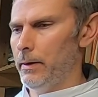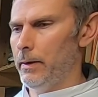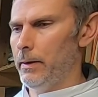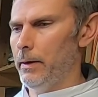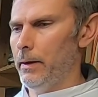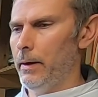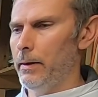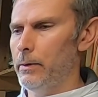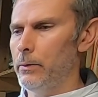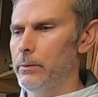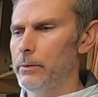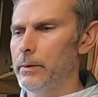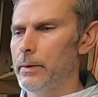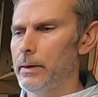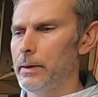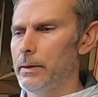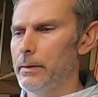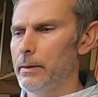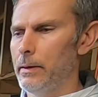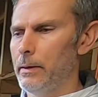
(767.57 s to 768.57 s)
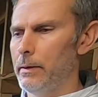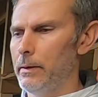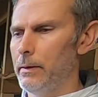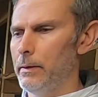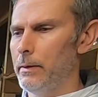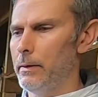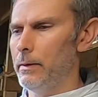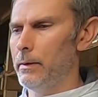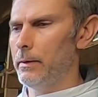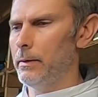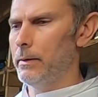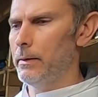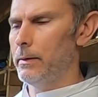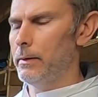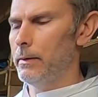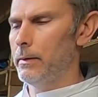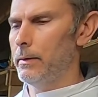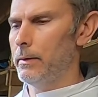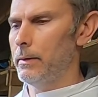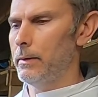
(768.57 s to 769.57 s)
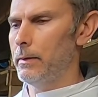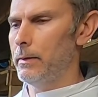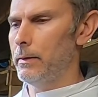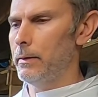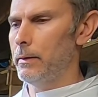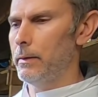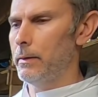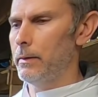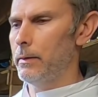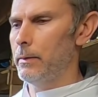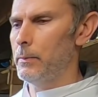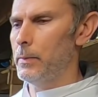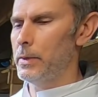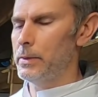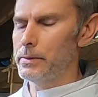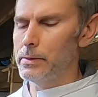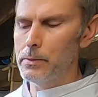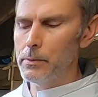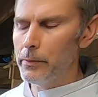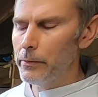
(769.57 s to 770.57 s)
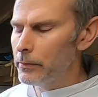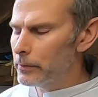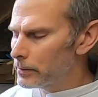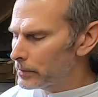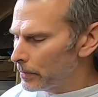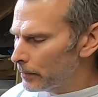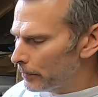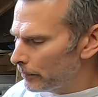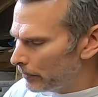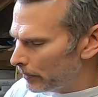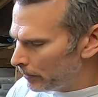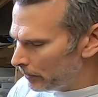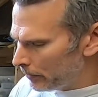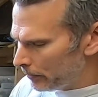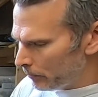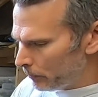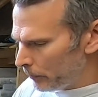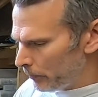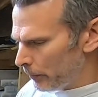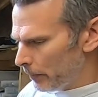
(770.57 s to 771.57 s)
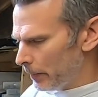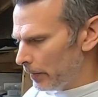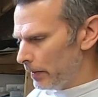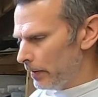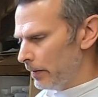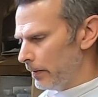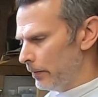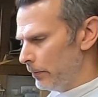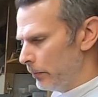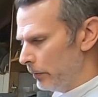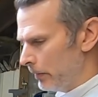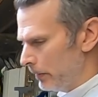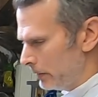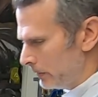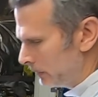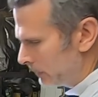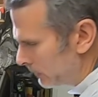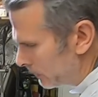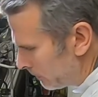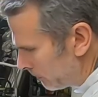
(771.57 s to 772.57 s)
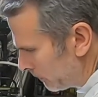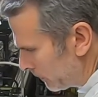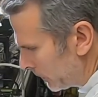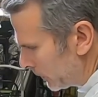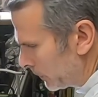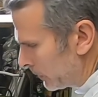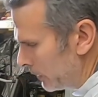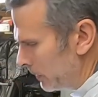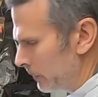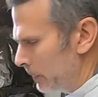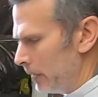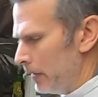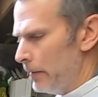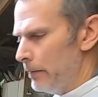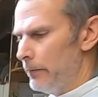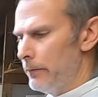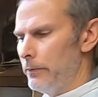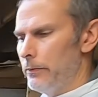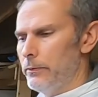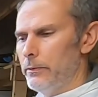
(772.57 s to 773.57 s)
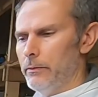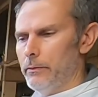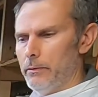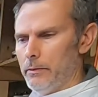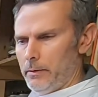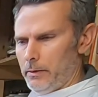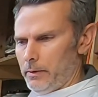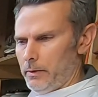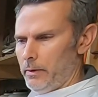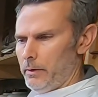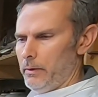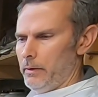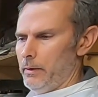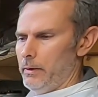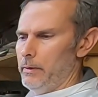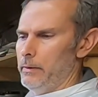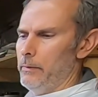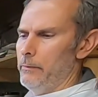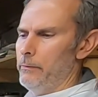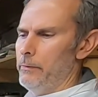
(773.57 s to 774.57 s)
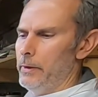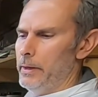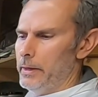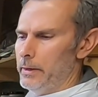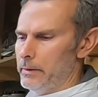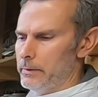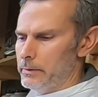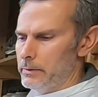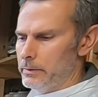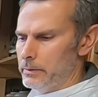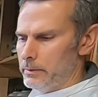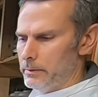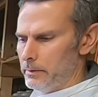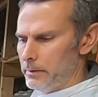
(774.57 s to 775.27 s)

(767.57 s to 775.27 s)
I don't think that, I mean, some of it was trimmed off in the flange.